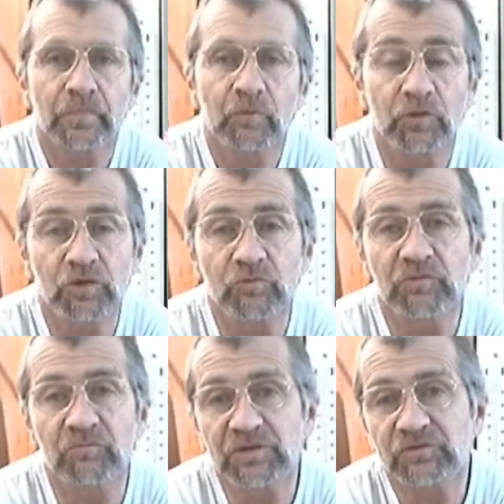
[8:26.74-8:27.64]
Will you
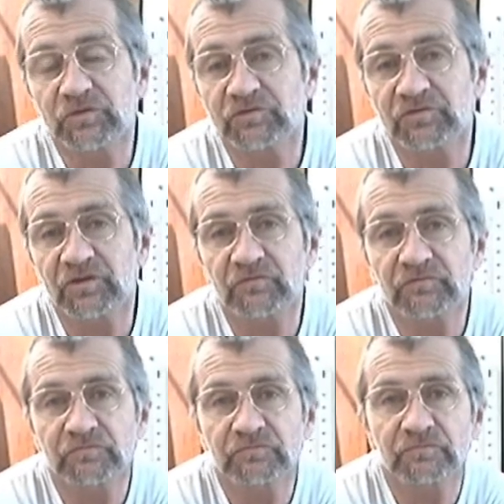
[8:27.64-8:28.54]
admit to yourself
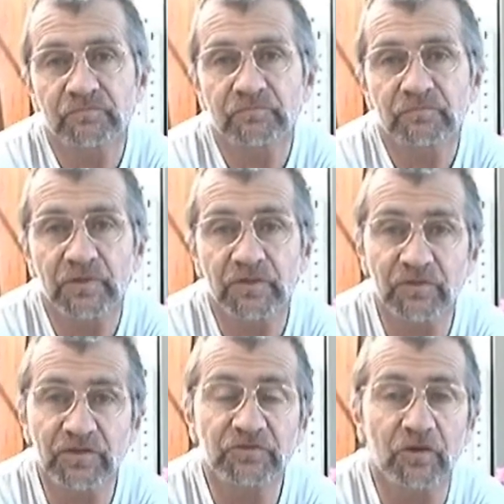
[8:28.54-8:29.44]
that
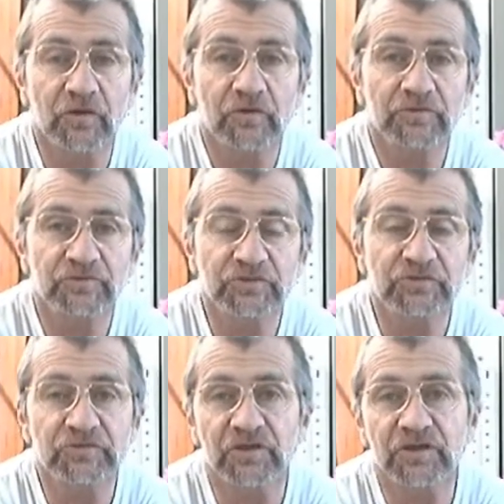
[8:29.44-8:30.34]
these are
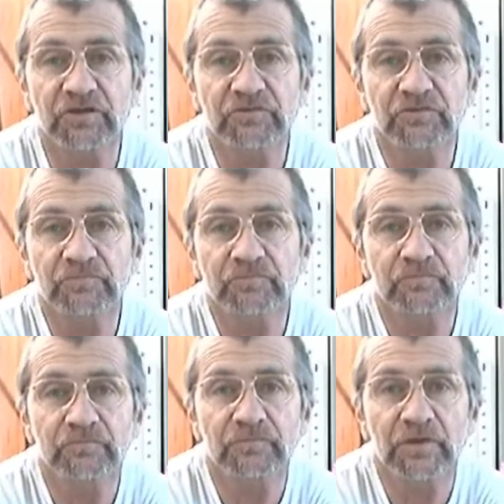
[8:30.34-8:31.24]
Jesus' sayings,
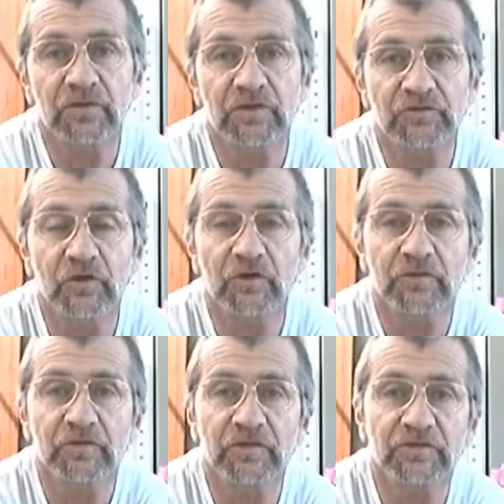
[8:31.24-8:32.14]
and these are
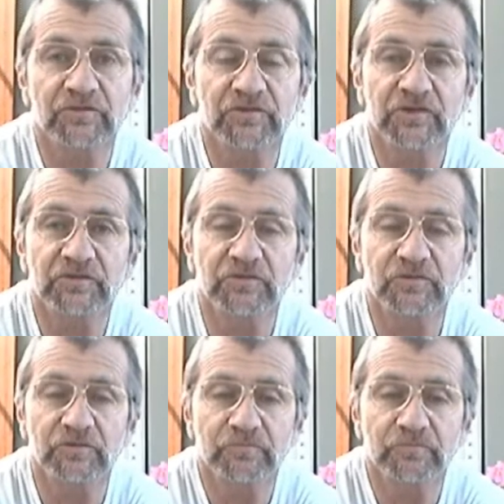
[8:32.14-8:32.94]
the things He said to do?